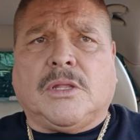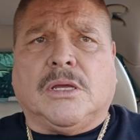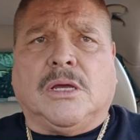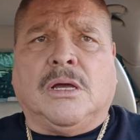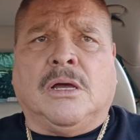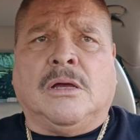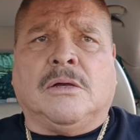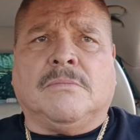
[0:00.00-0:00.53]

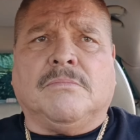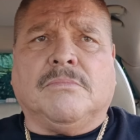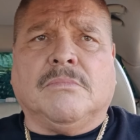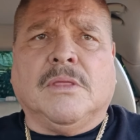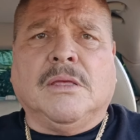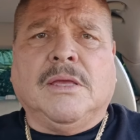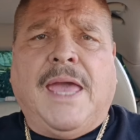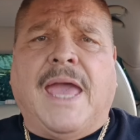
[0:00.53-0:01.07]
um,
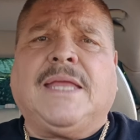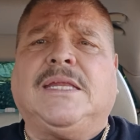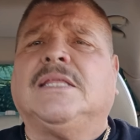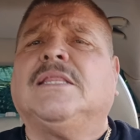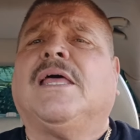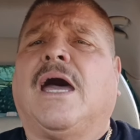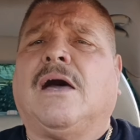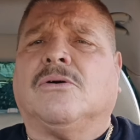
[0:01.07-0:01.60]
and
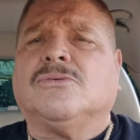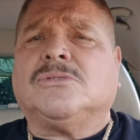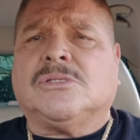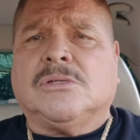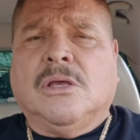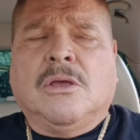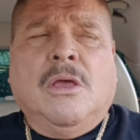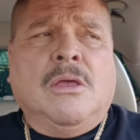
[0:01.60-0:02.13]
in the
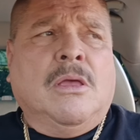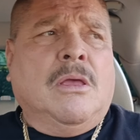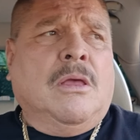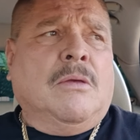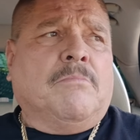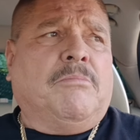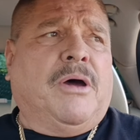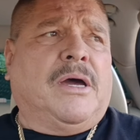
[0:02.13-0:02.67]
house.
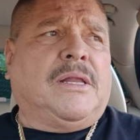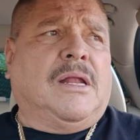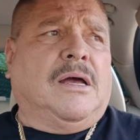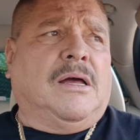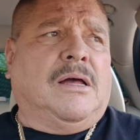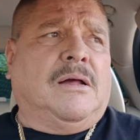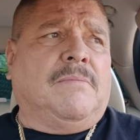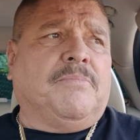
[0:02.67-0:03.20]
But
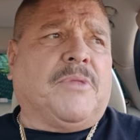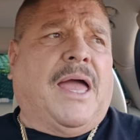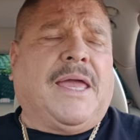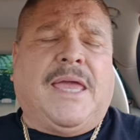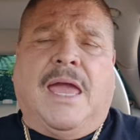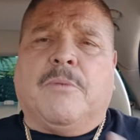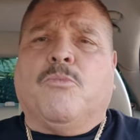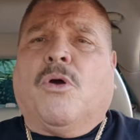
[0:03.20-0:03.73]
um,
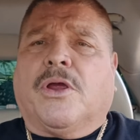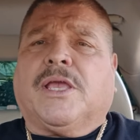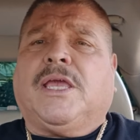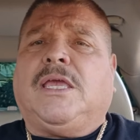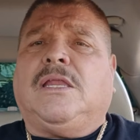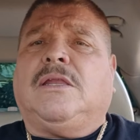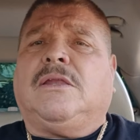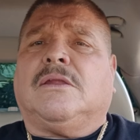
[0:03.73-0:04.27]
I am
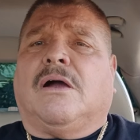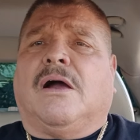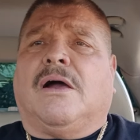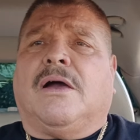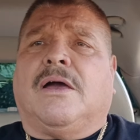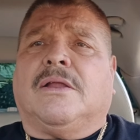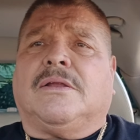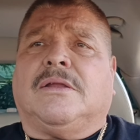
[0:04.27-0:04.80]
working
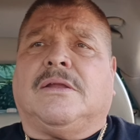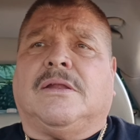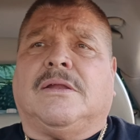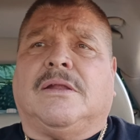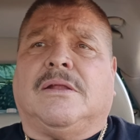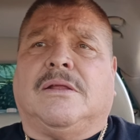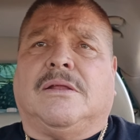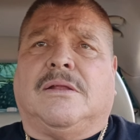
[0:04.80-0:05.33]
on
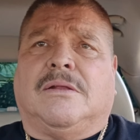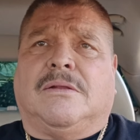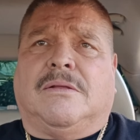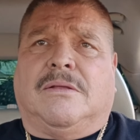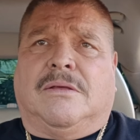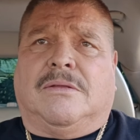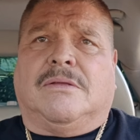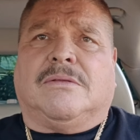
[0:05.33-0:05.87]

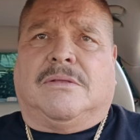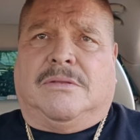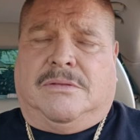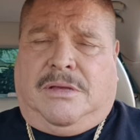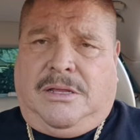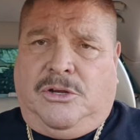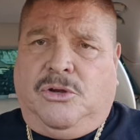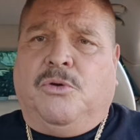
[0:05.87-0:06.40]

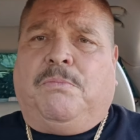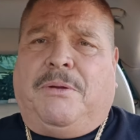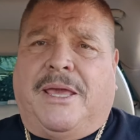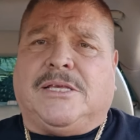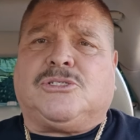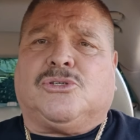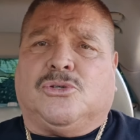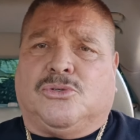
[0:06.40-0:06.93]
a new
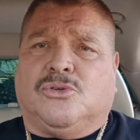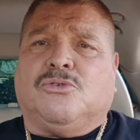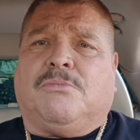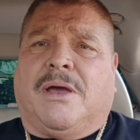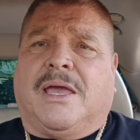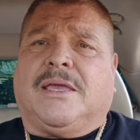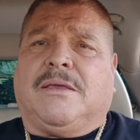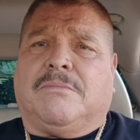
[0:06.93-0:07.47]
place to do
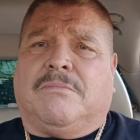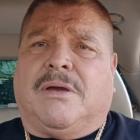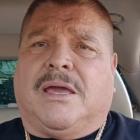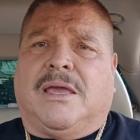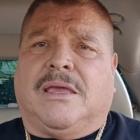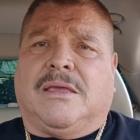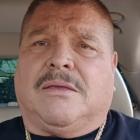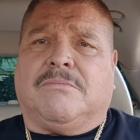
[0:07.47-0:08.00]
my
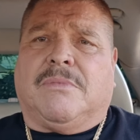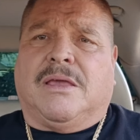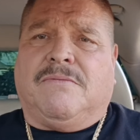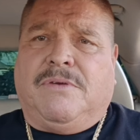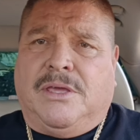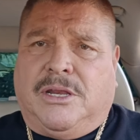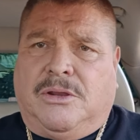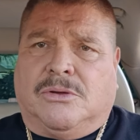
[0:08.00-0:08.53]
my my
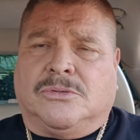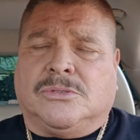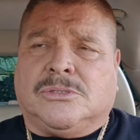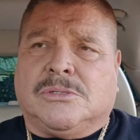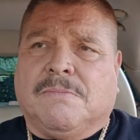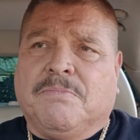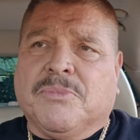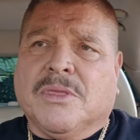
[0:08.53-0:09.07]

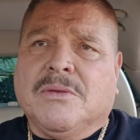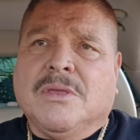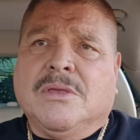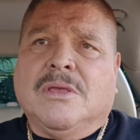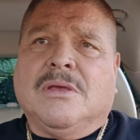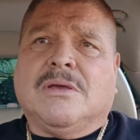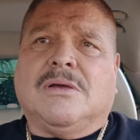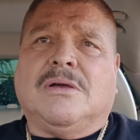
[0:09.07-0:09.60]
videos.
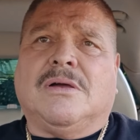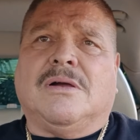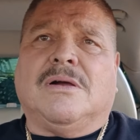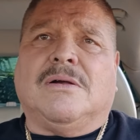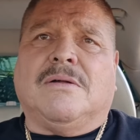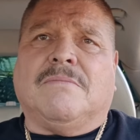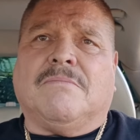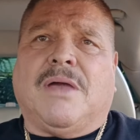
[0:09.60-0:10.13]

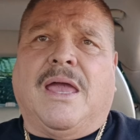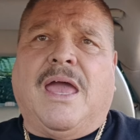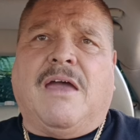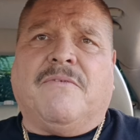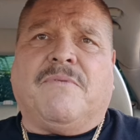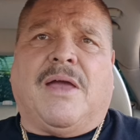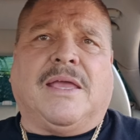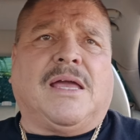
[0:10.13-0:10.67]
Um, I
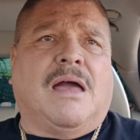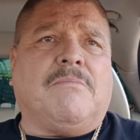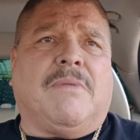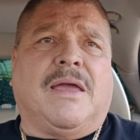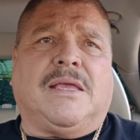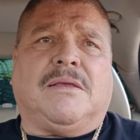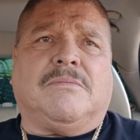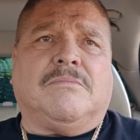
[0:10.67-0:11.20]
have I got
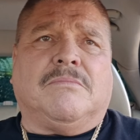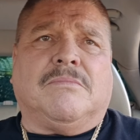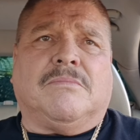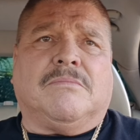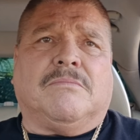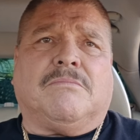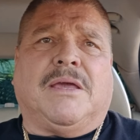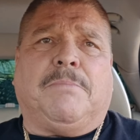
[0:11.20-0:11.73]
my
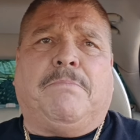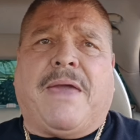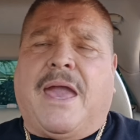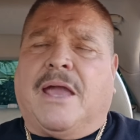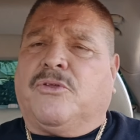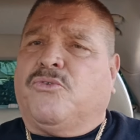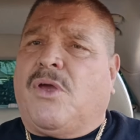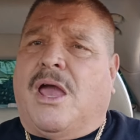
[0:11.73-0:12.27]
my
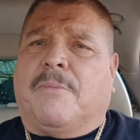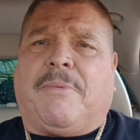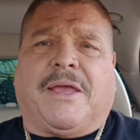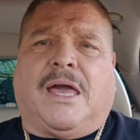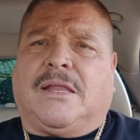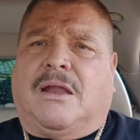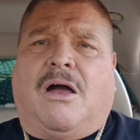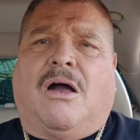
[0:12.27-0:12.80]
backdrop. I
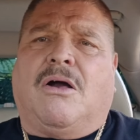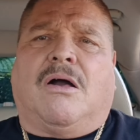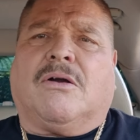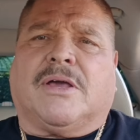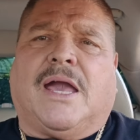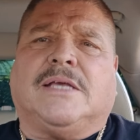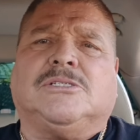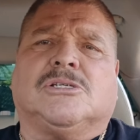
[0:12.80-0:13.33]
got all,
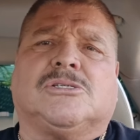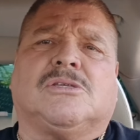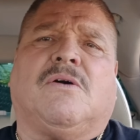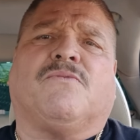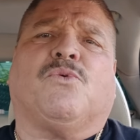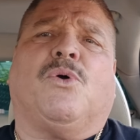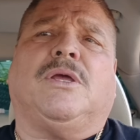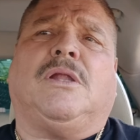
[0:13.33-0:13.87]
all kinds of
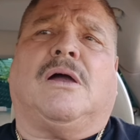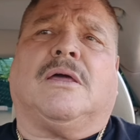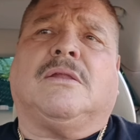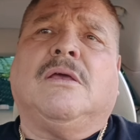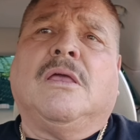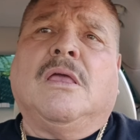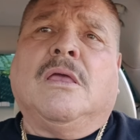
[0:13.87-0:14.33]
stuff going on.